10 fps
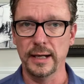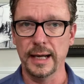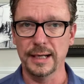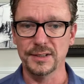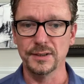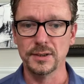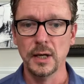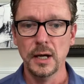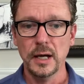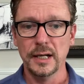acids,
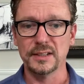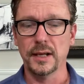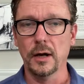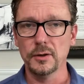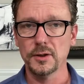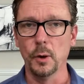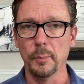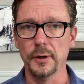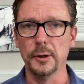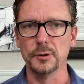is they also
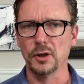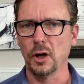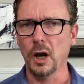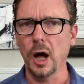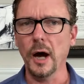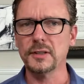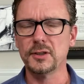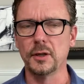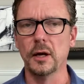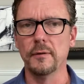produce lots
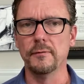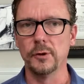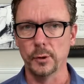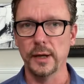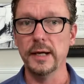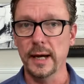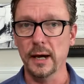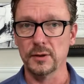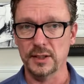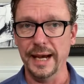of
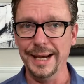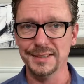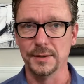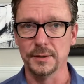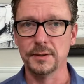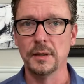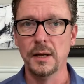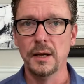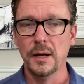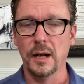greenhouse gases
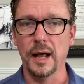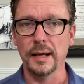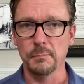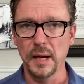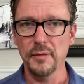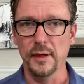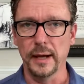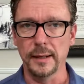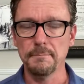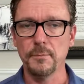like
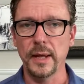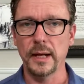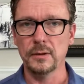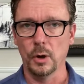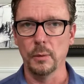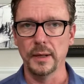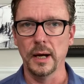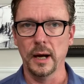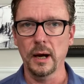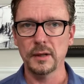methane and carbon
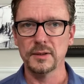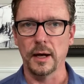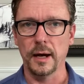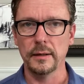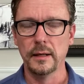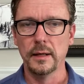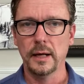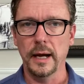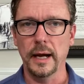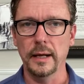dioxide.
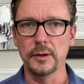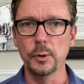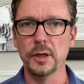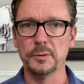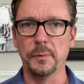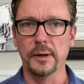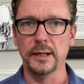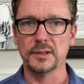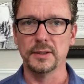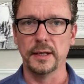And you
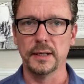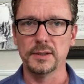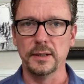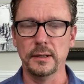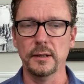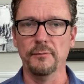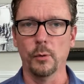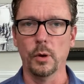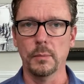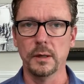experience this in the
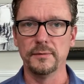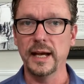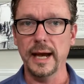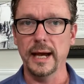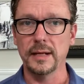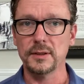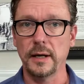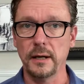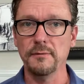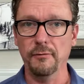form of gas
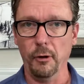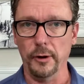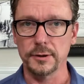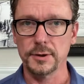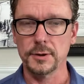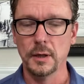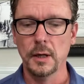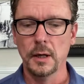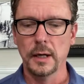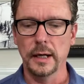and farts.
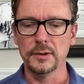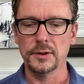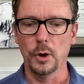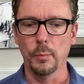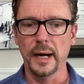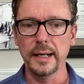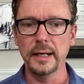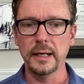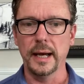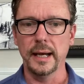And so by
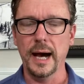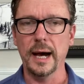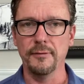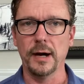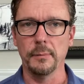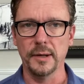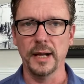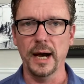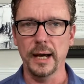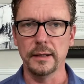eating a high fiber
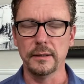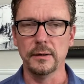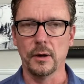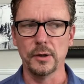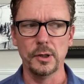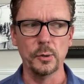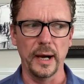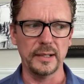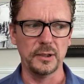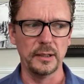diet, are you
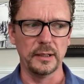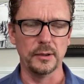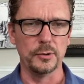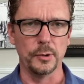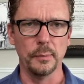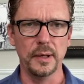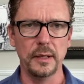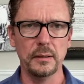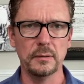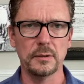actually
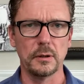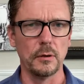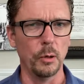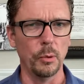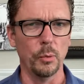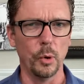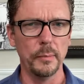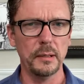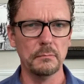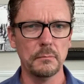contributing to global
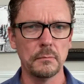warming?